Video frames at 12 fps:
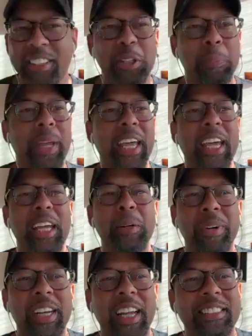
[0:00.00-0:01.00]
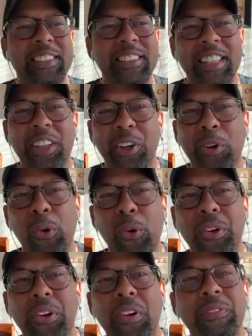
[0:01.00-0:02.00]
you to pan, but I see the
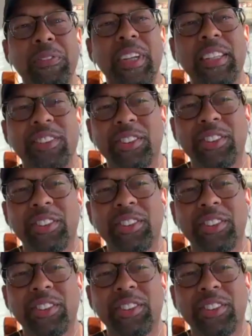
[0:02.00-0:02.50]
corner of it, I